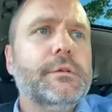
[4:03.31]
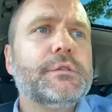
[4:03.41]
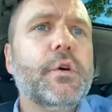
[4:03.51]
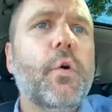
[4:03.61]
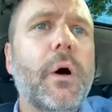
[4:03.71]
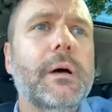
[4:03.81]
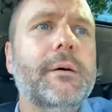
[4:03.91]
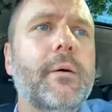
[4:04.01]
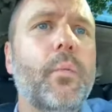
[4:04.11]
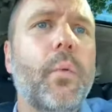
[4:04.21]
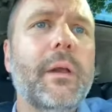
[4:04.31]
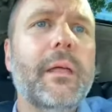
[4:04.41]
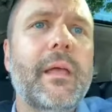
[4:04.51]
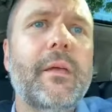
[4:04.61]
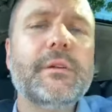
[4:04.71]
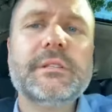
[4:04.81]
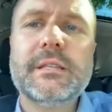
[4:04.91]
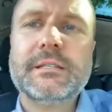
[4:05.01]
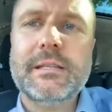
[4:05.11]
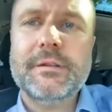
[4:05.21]
So what here's
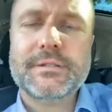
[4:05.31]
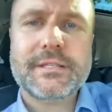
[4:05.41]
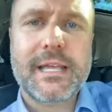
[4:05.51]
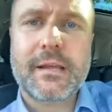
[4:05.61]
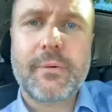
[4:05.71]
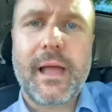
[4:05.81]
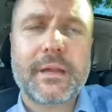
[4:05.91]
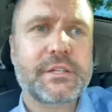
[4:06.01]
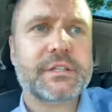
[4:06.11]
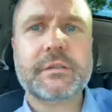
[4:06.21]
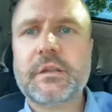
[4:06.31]
the here's the takeaway i just